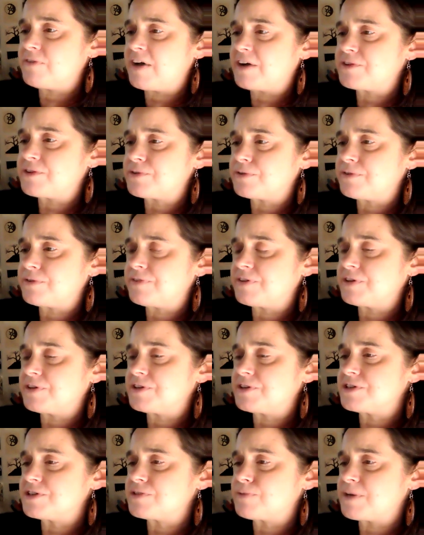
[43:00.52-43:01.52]
out toward the
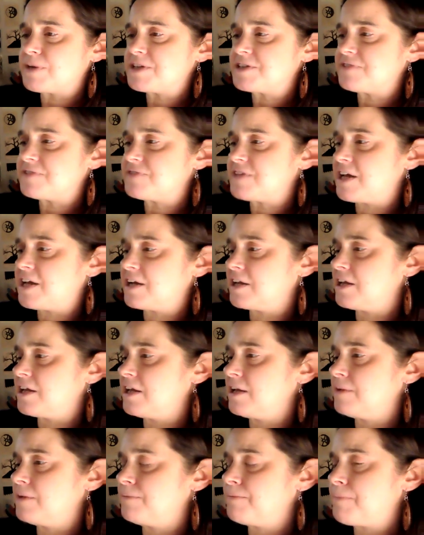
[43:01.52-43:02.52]
villages west of Than
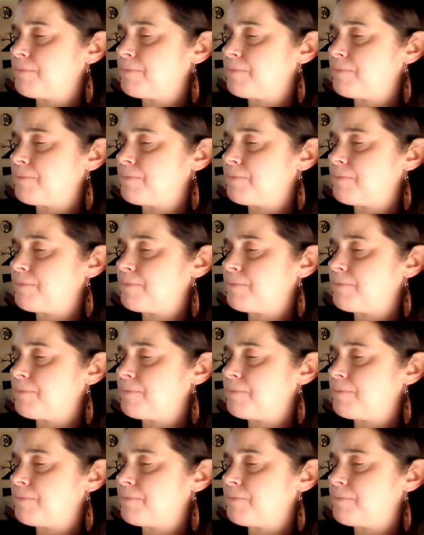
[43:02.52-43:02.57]
Khe.